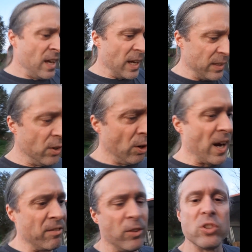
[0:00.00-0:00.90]
in their
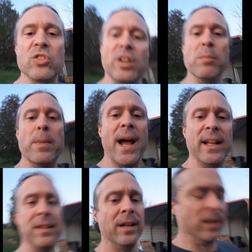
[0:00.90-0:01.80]
efforts to
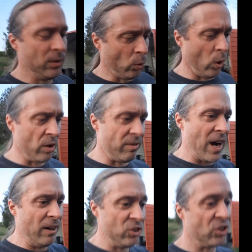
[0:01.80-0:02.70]
combat
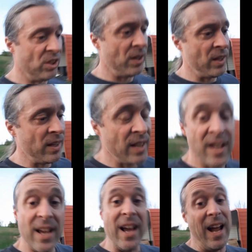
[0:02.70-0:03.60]
coronavirus
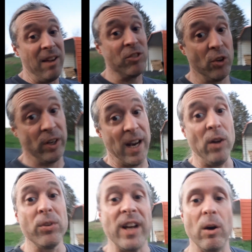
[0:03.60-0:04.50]
after their
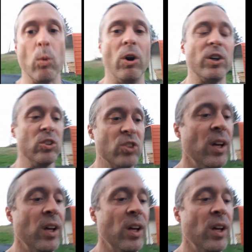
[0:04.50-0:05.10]
healthcare workers